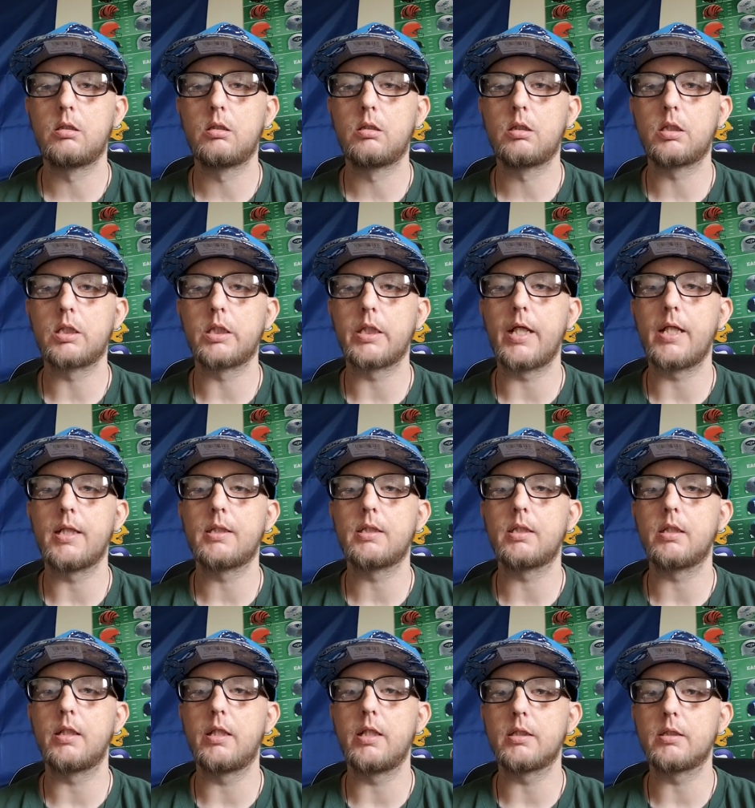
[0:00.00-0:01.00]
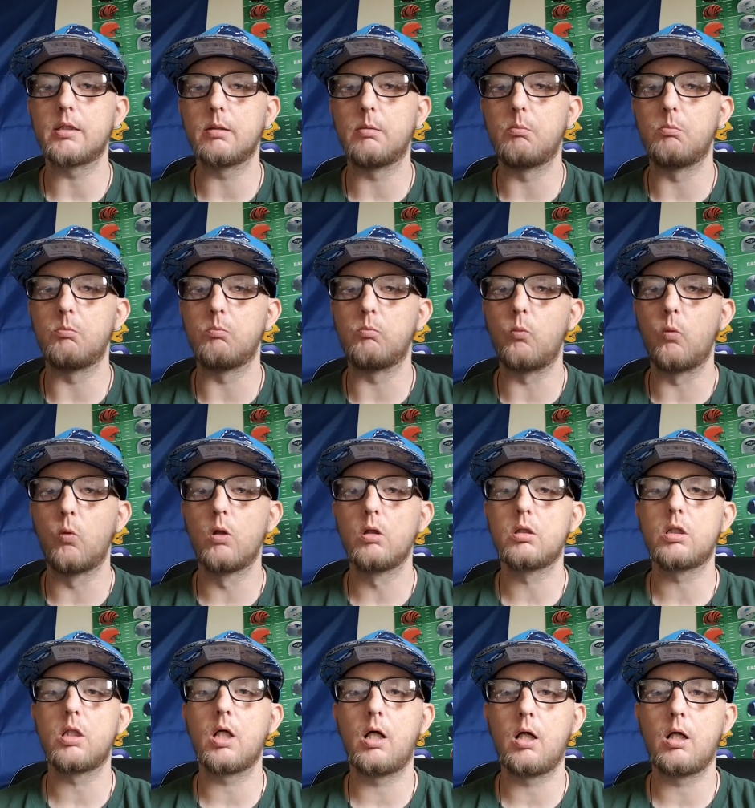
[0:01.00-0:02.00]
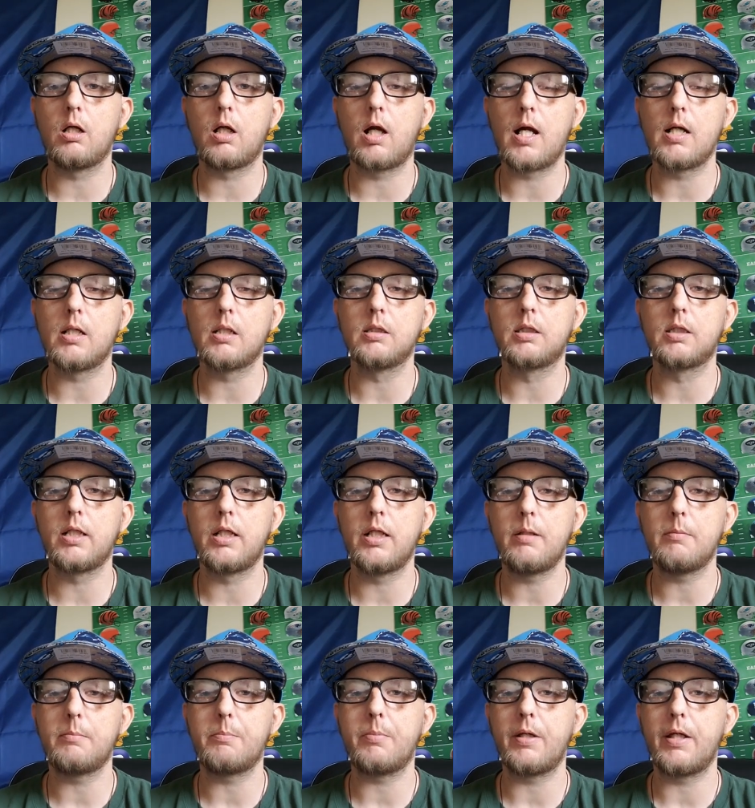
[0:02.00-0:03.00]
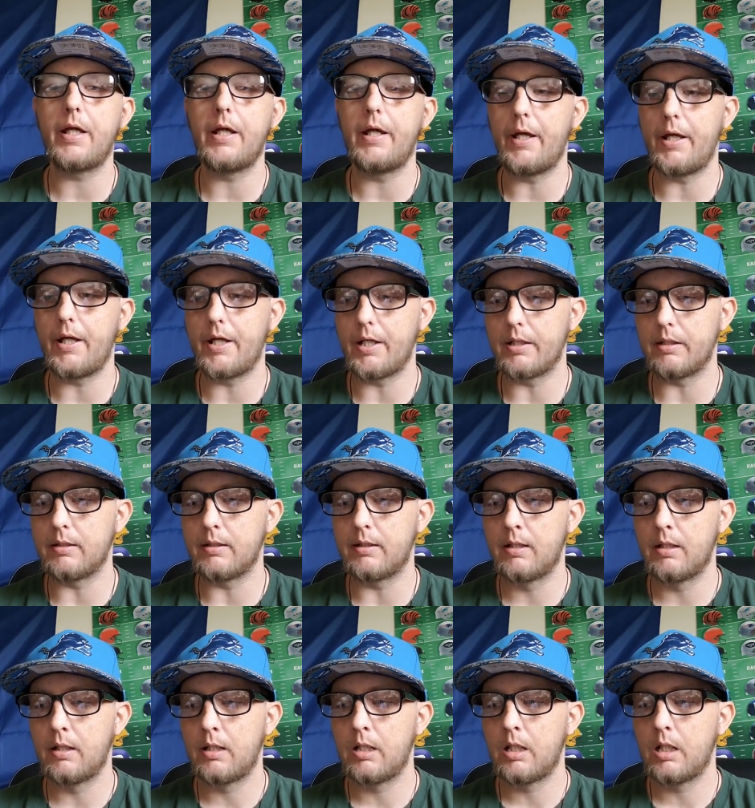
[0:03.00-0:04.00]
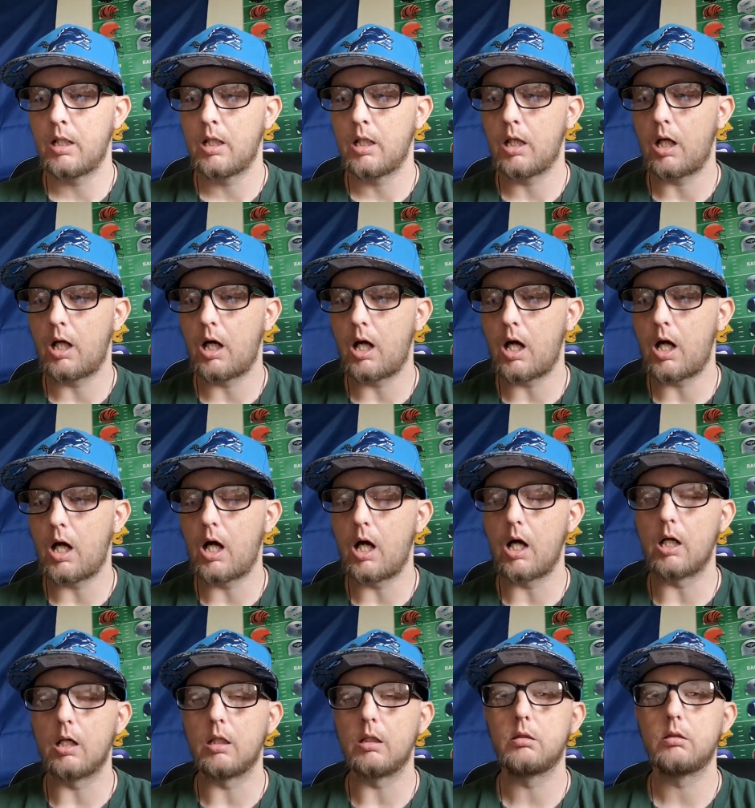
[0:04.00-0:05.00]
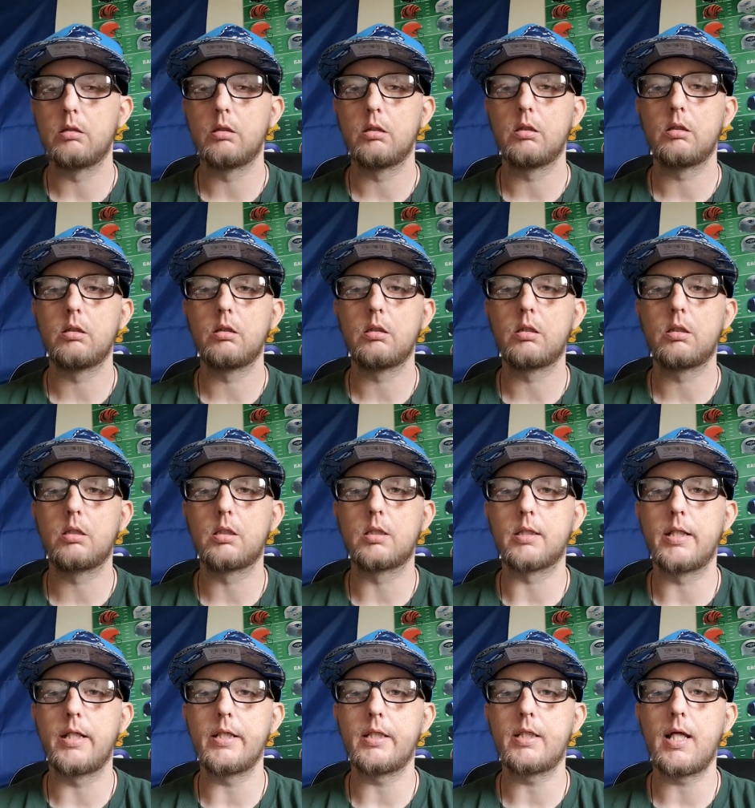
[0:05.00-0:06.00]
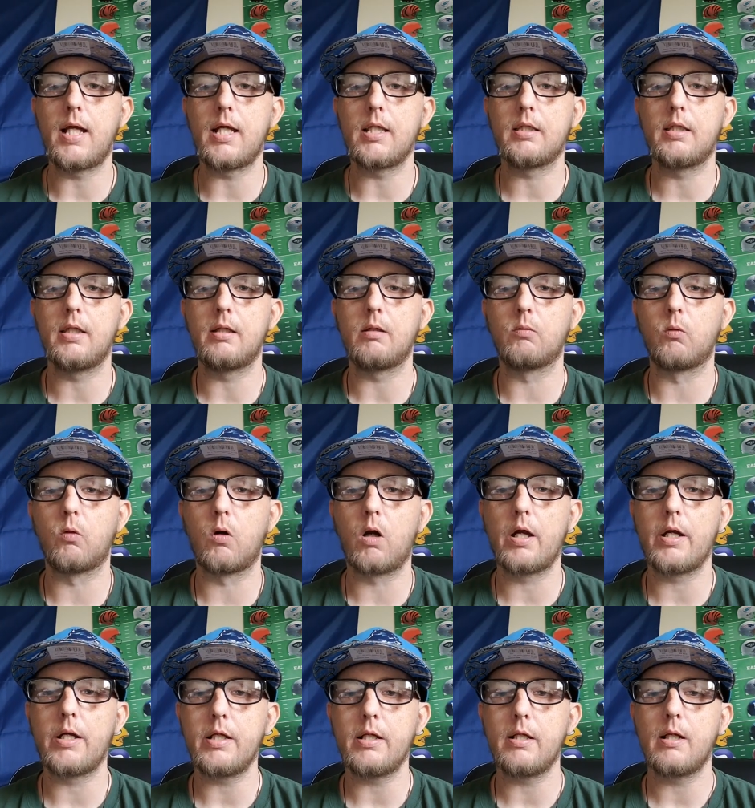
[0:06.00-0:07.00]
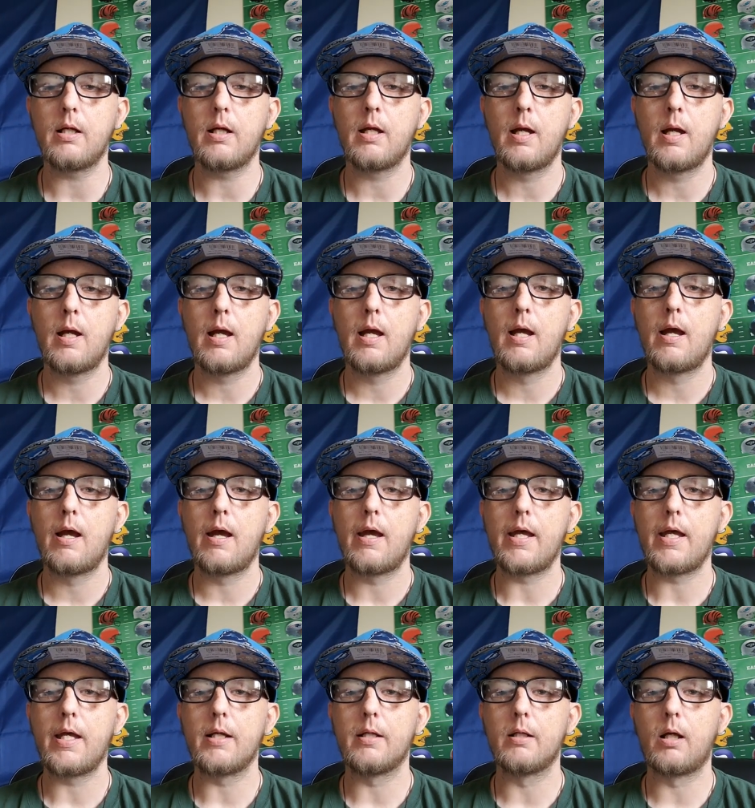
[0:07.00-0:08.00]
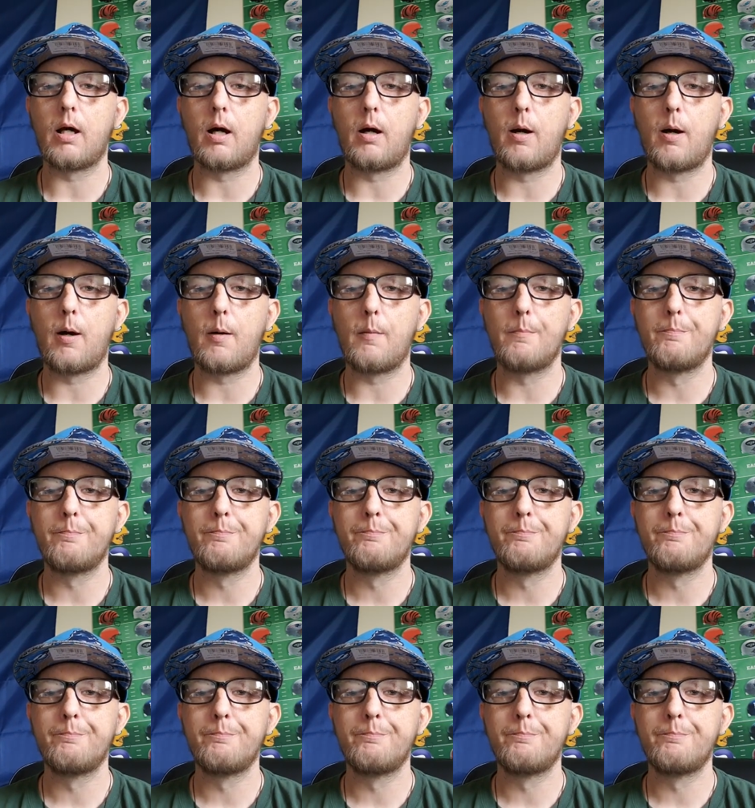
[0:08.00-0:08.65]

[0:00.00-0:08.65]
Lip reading: chance to get some work done on his hip and to get that thing right, and all